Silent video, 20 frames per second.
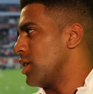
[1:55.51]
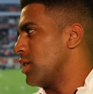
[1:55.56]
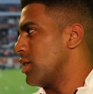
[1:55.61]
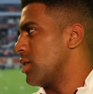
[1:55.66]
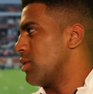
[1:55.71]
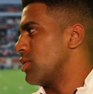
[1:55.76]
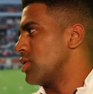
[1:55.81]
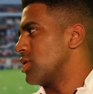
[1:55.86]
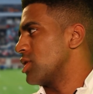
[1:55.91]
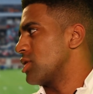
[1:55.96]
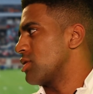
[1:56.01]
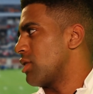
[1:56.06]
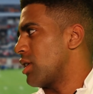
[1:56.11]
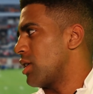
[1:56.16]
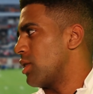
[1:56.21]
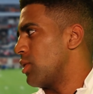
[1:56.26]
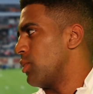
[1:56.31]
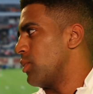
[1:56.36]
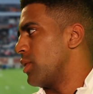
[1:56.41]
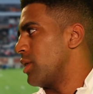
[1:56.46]
You know, we're just
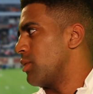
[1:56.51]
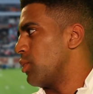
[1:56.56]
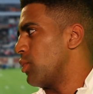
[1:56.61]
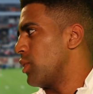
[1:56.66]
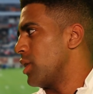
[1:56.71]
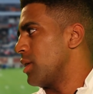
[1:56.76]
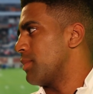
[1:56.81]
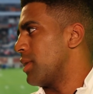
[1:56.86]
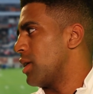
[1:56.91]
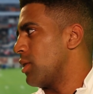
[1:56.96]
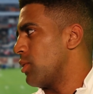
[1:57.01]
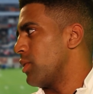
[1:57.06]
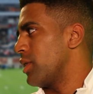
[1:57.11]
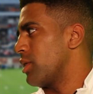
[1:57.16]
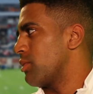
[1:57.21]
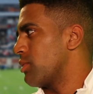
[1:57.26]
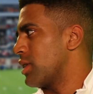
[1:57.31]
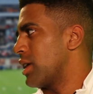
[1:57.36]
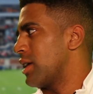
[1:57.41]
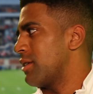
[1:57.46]
trying to win week by
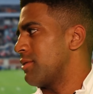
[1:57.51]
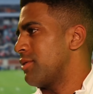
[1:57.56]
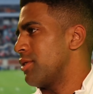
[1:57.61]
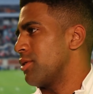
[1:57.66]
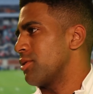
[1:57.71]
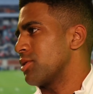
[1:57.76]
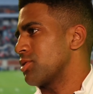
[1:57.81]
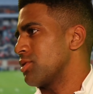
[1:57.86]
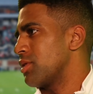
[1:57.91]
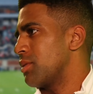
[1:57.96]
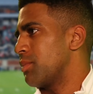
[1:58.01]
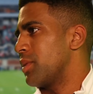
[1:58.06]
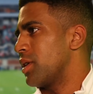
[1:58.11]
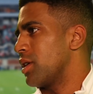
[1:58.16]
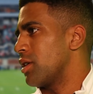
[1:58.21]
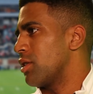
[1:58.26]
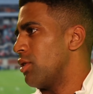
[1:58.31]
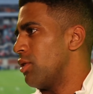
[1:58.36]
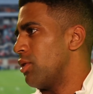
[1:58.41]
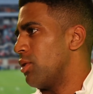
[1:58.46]
week. We're not focused on the
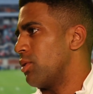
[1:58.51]
big goal.